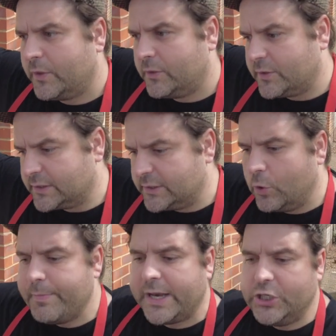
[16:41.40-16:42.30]
still
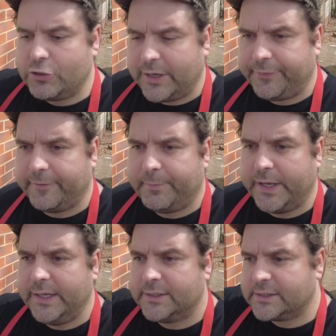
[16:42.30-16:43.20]
manage your
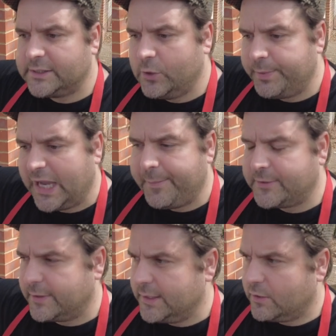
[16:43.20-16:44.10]
FFP, to still be able
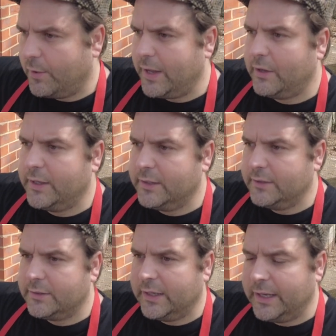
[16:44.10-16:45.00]
to then go out
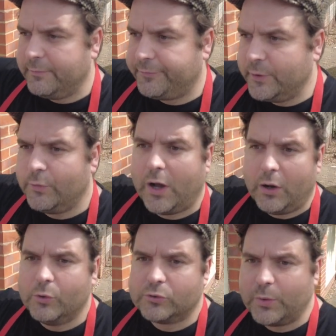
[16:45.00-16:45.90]
and fill the
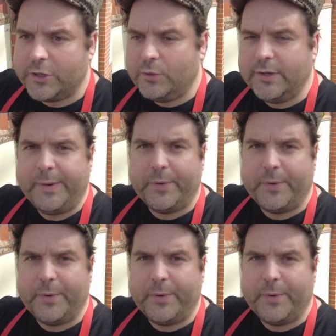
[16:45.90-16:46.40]
holes where you need